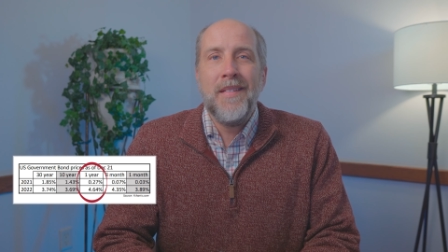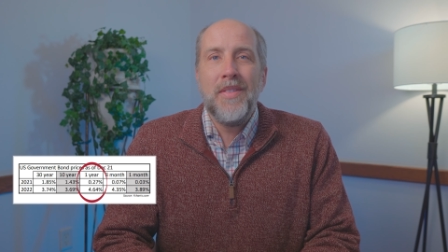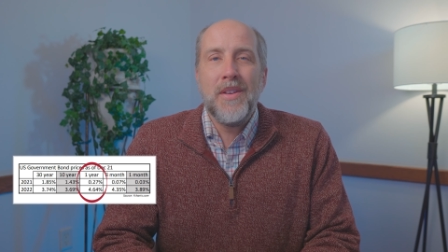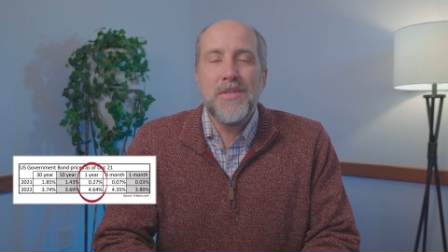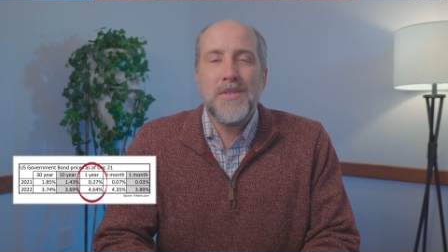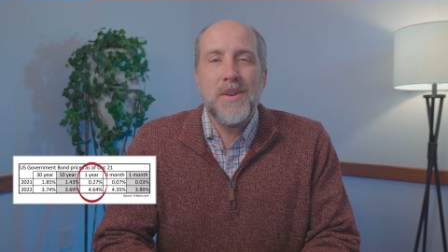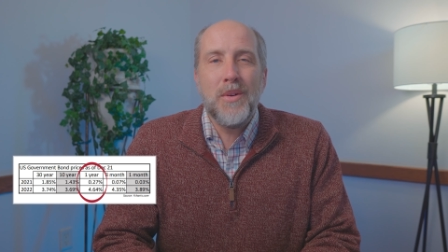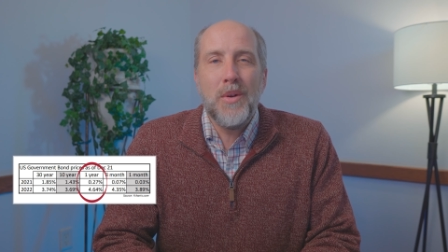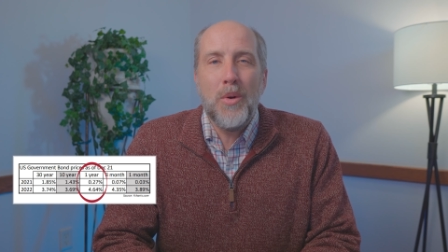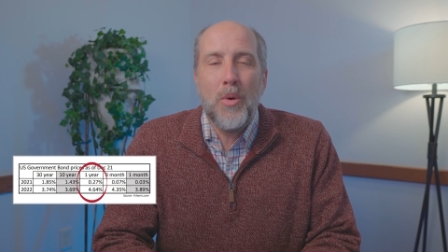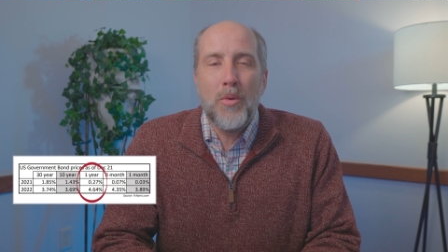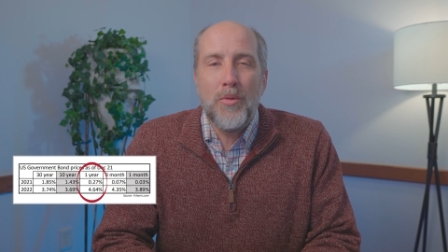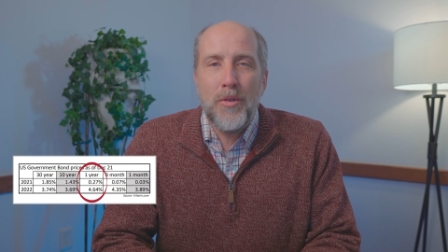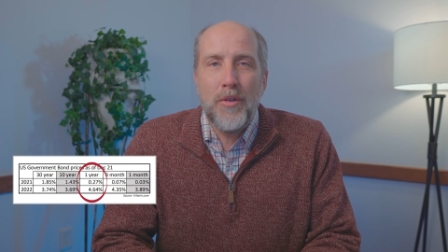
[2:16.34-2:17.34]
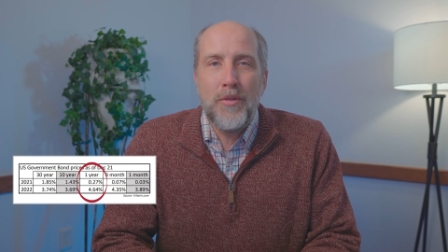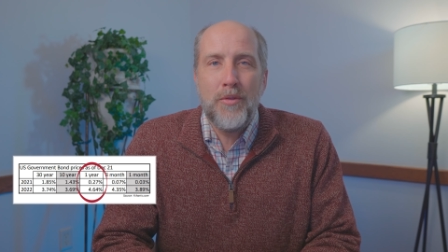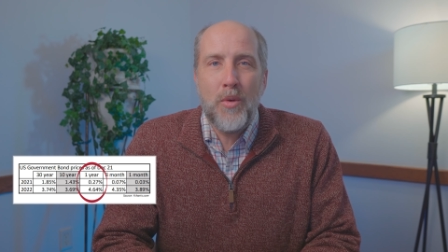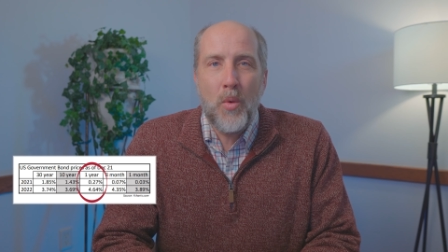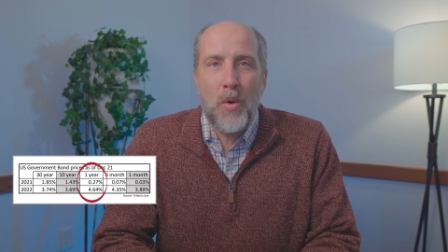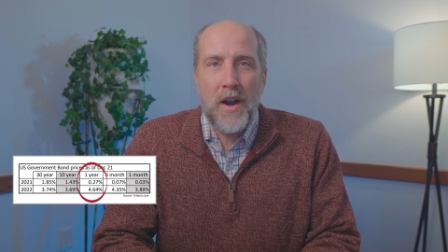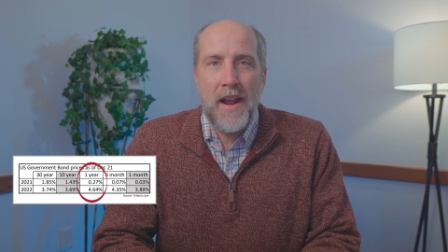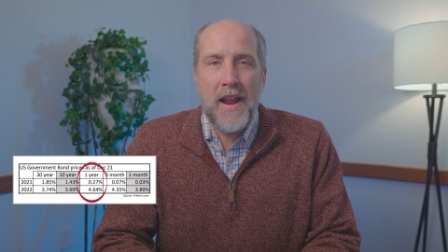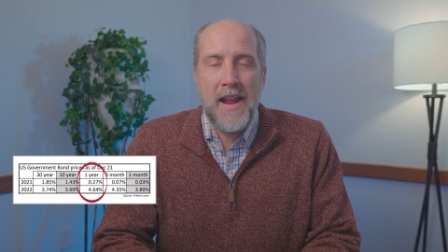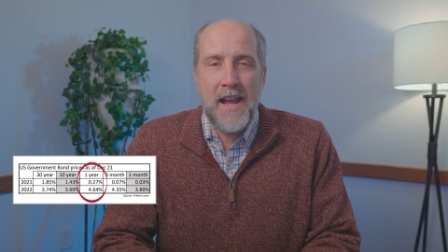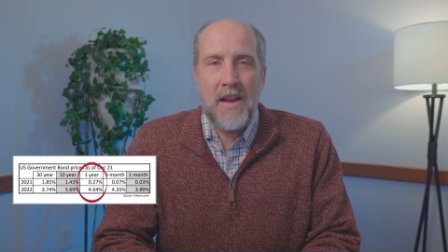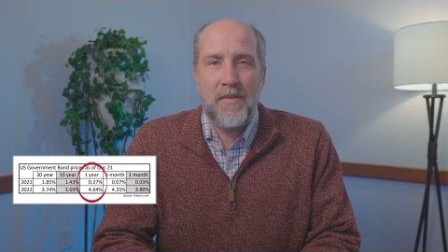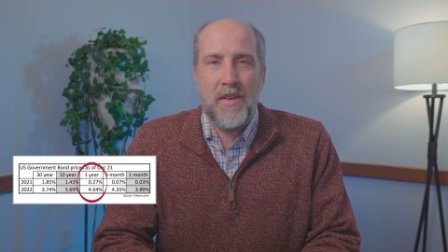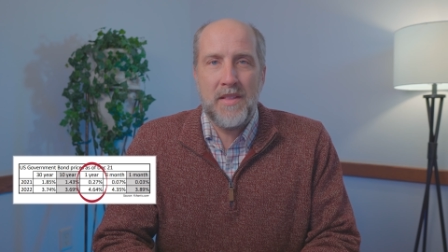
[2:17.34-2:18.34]
This year, over four and a
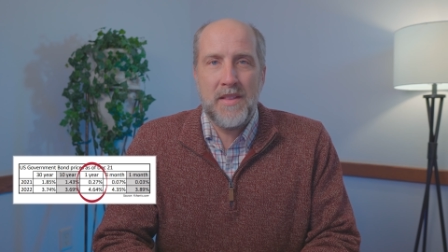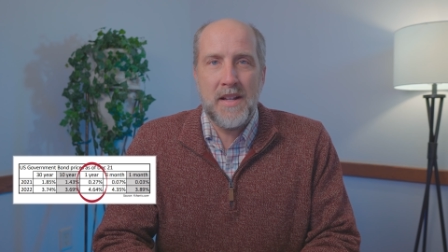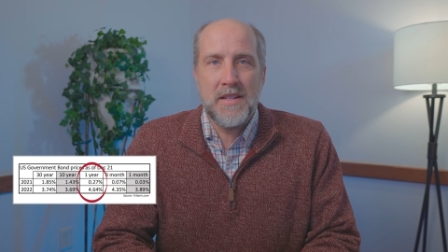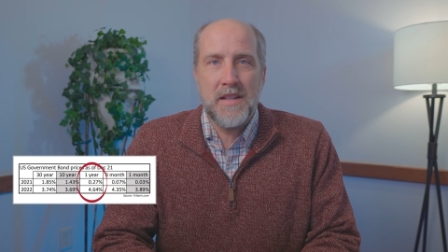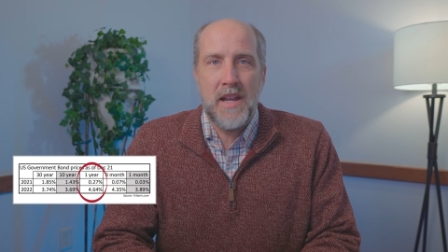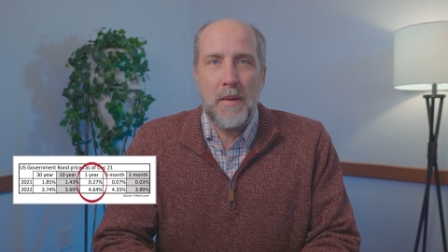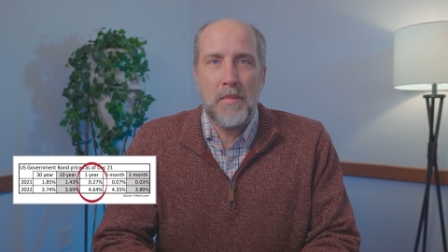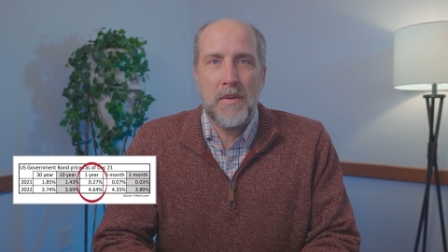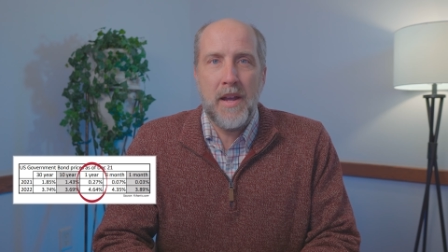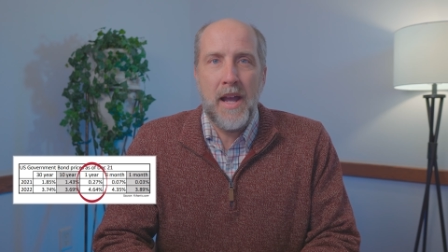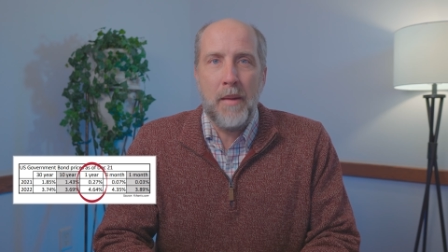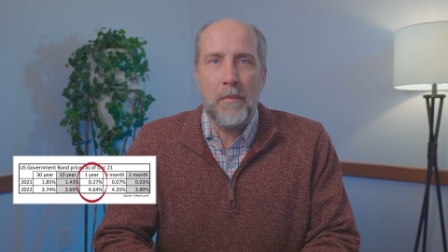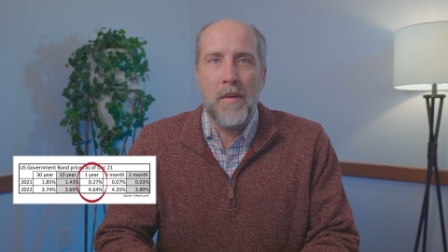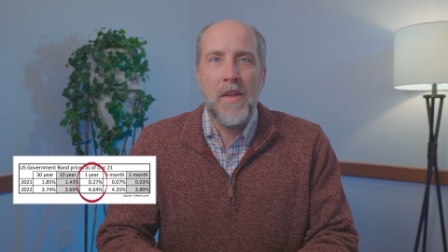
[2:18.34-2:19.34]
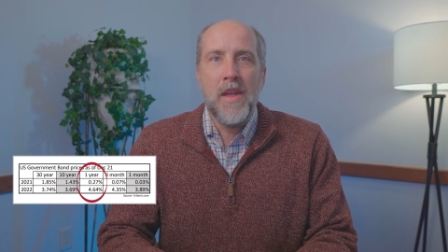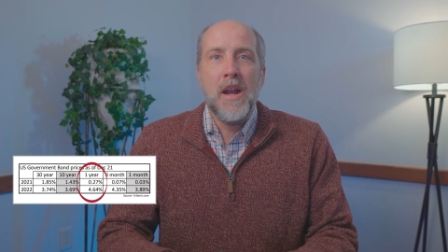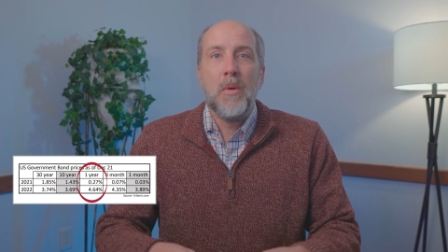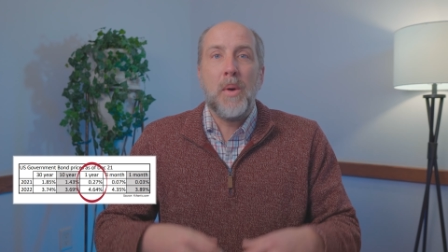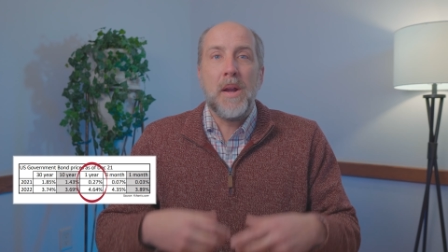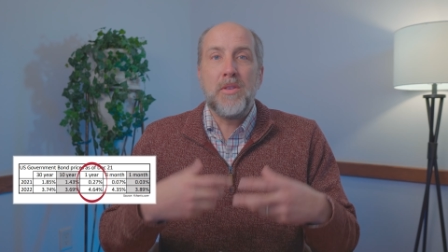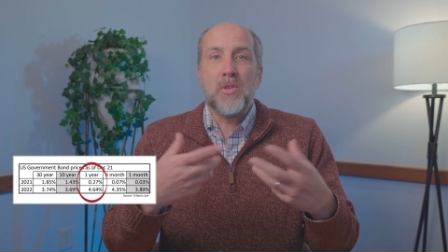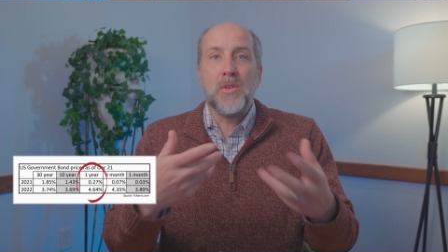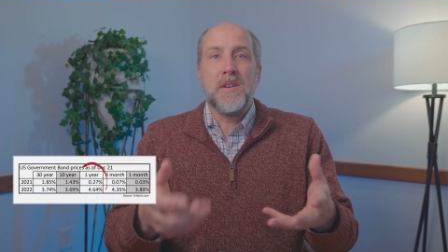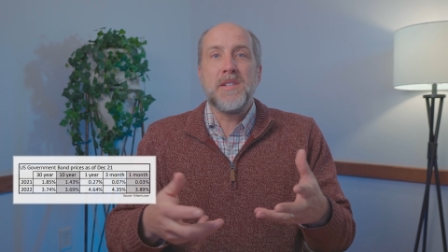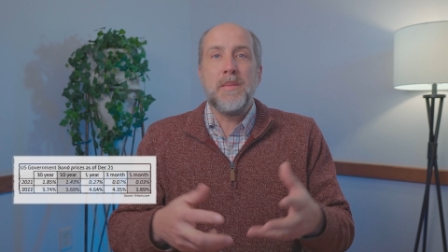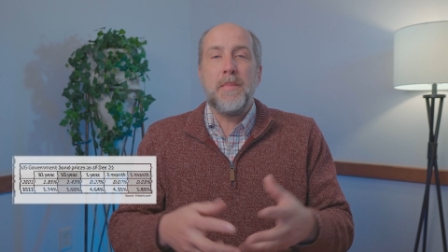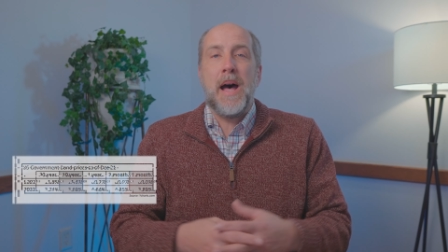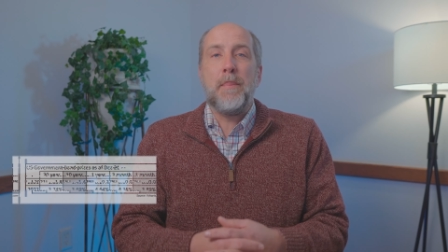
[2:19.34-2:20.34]
half at that same time, right? So
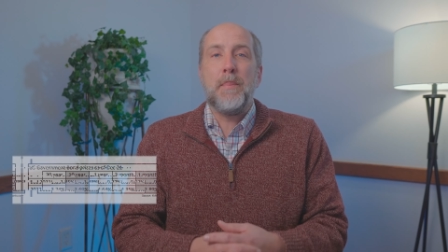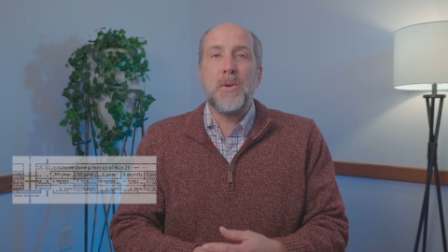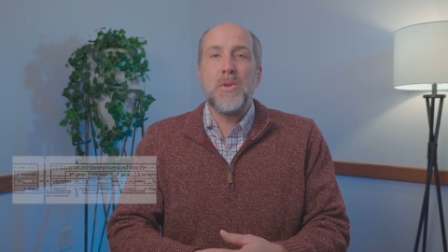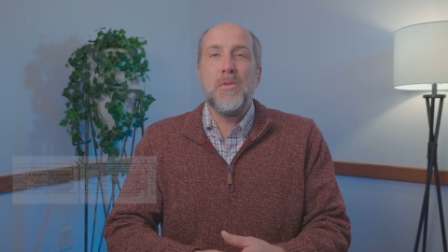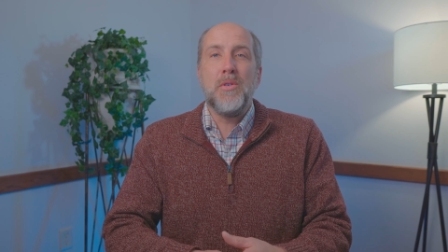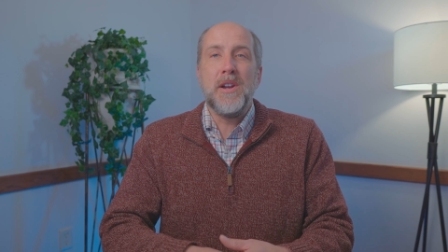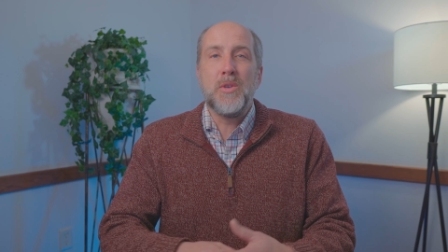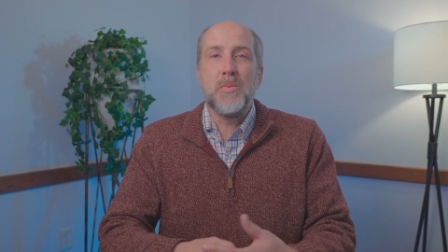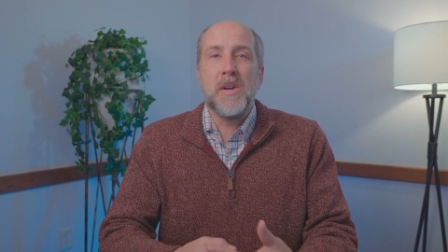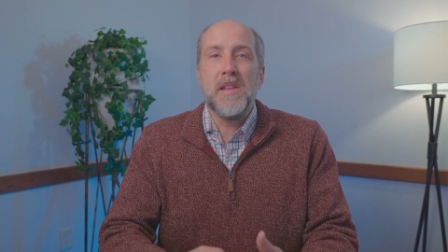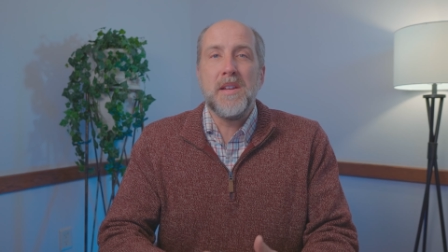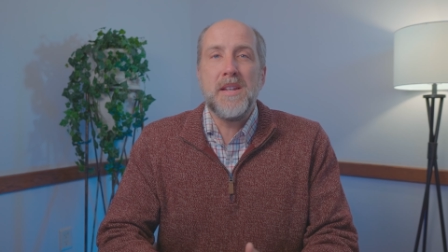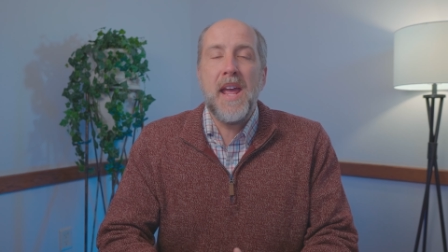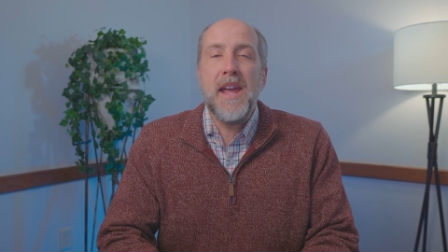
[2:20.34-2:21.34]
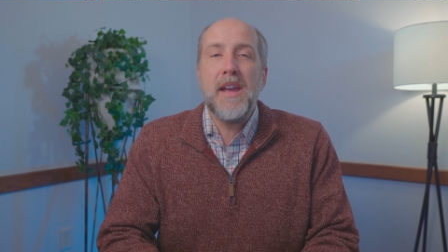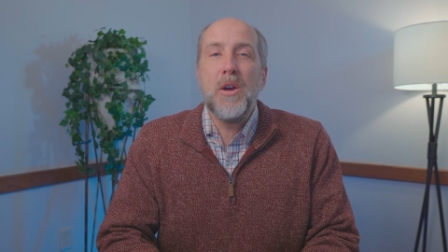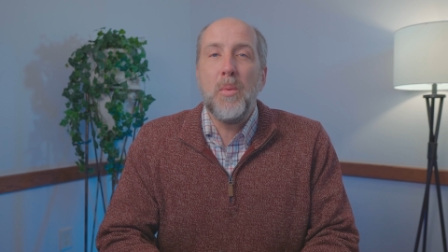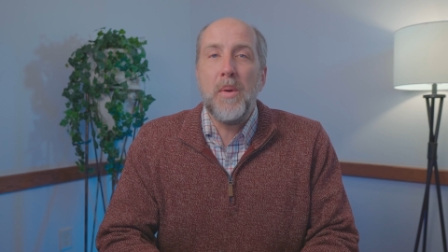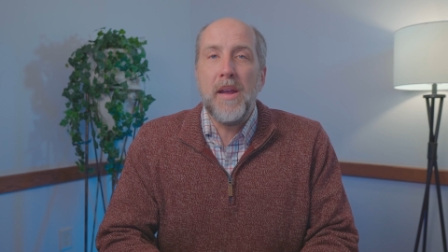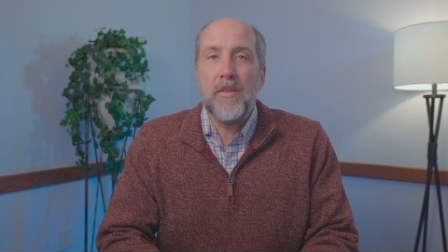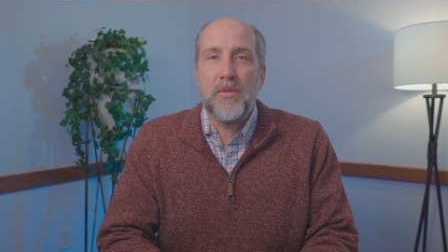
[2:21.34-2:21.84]
there's some opportunities. What are the takeaways?